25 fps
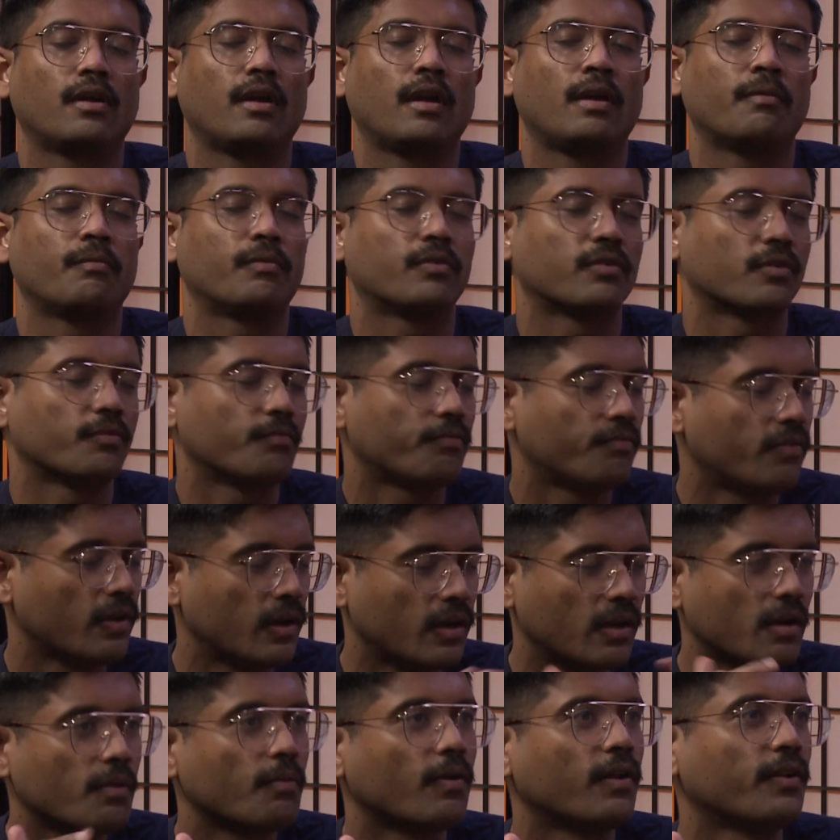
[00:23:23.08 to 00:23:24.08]
it was a
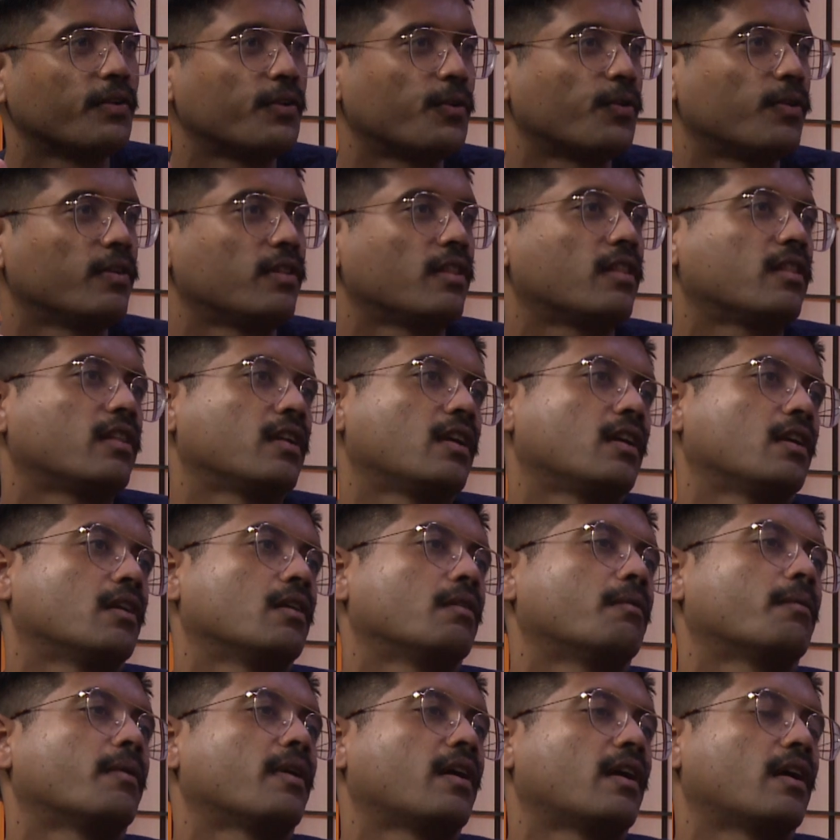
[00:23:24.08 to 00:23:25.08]
very well-known
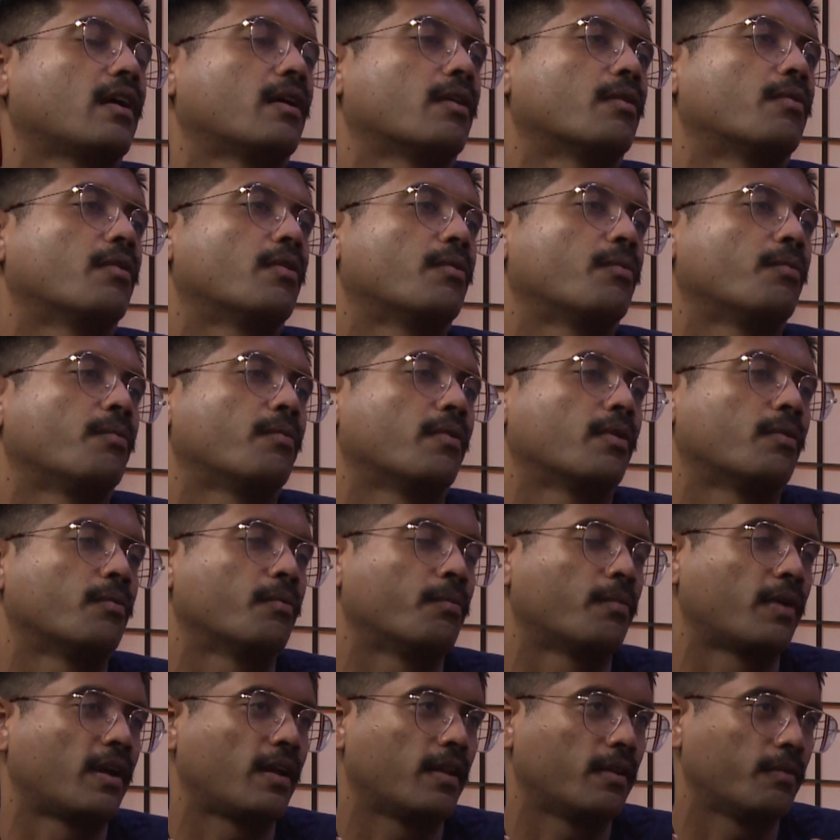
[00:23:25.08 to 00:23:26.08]
thing where
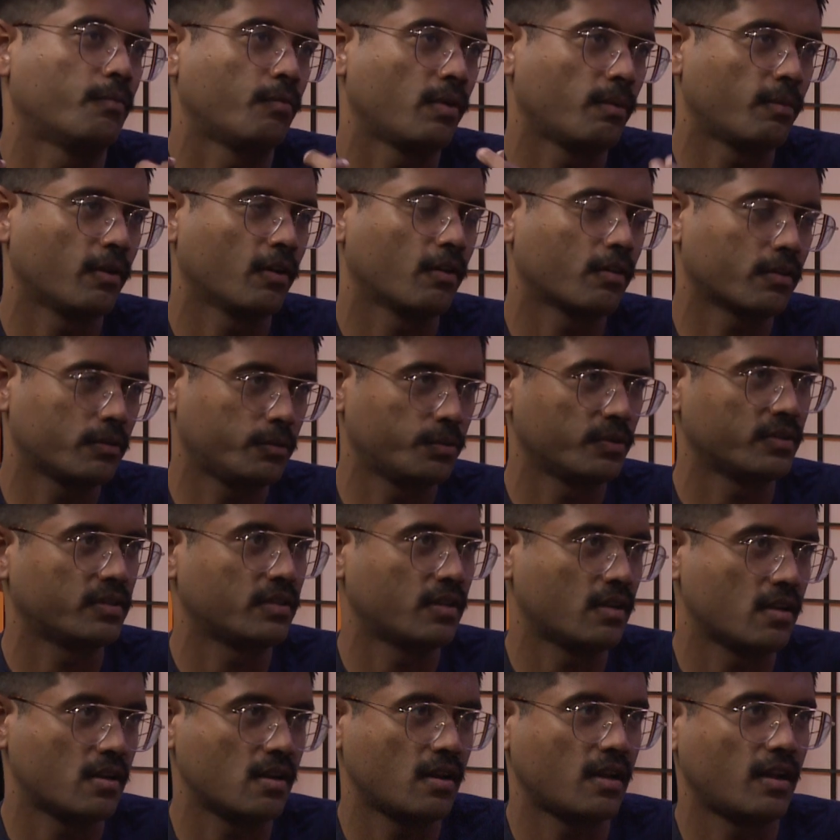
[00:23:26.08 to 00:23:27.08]
when women got to a
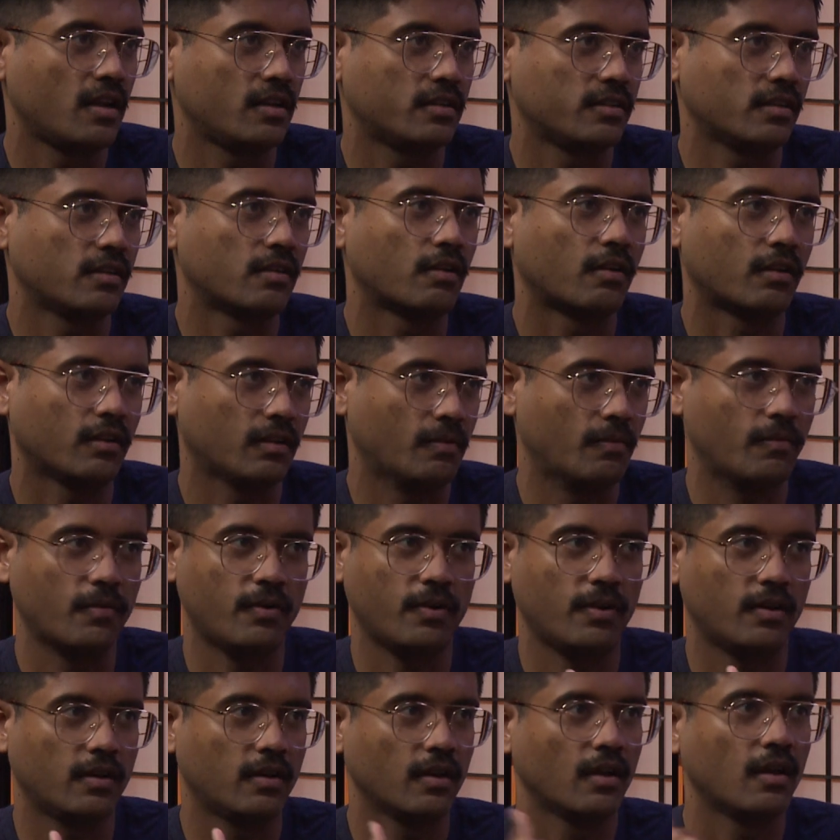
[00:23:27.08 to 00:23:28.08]
certain age in
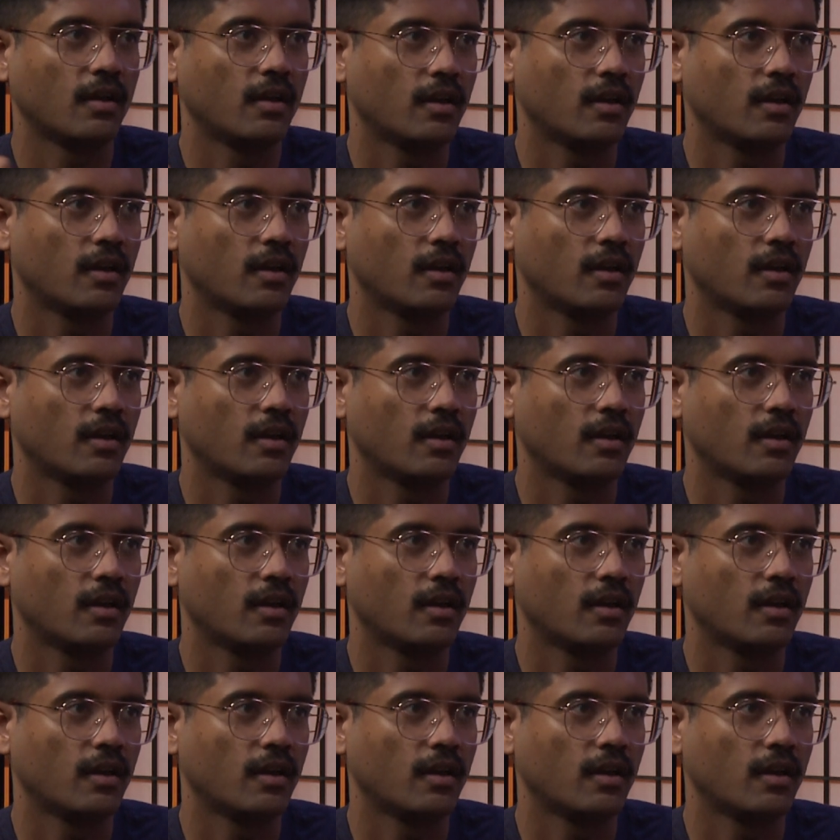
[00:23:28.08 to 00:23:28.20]
Hollywood,